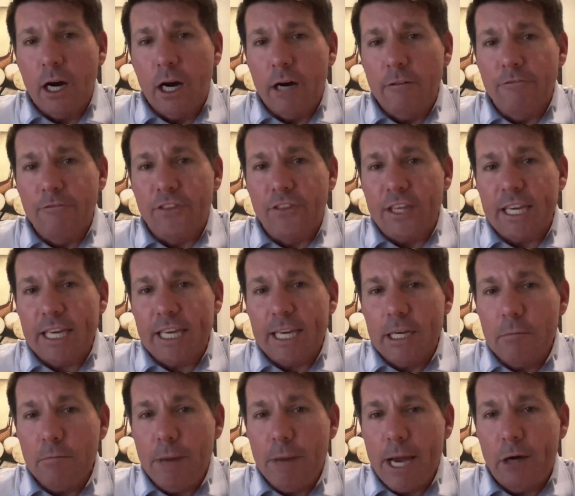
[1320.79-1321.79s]
of
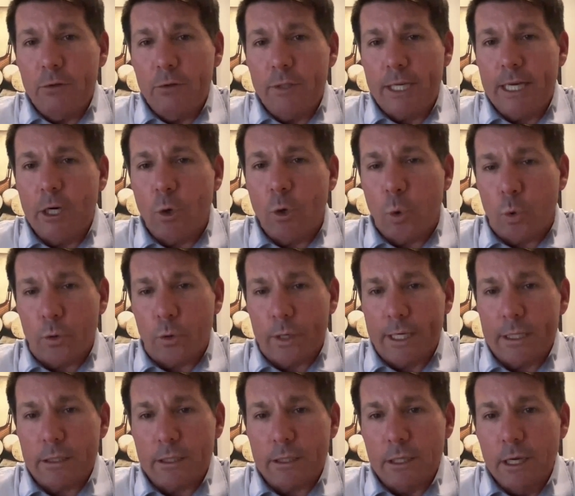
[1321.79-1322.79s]
the inbound
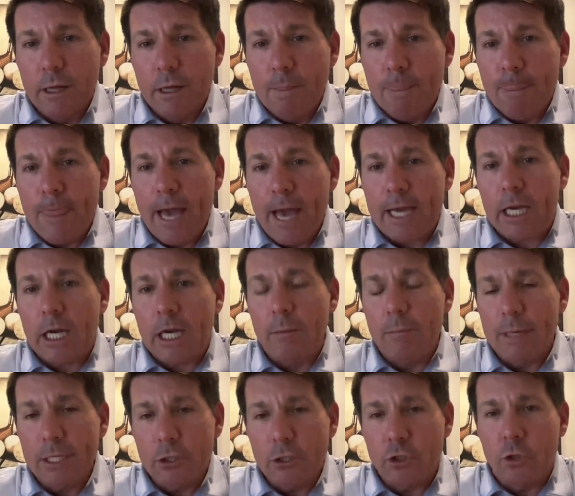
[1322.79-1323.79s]
inquiries that
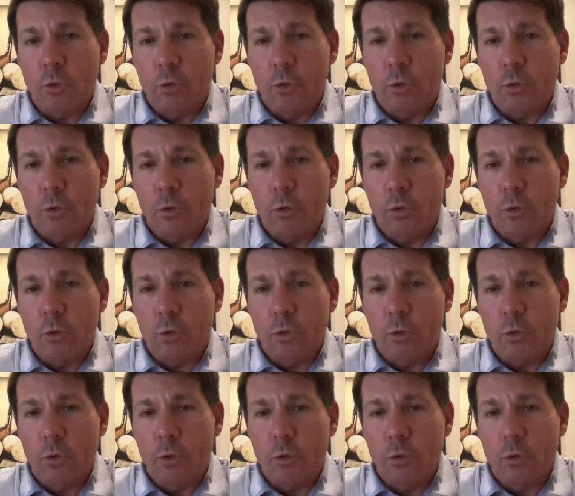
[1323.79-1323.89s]
come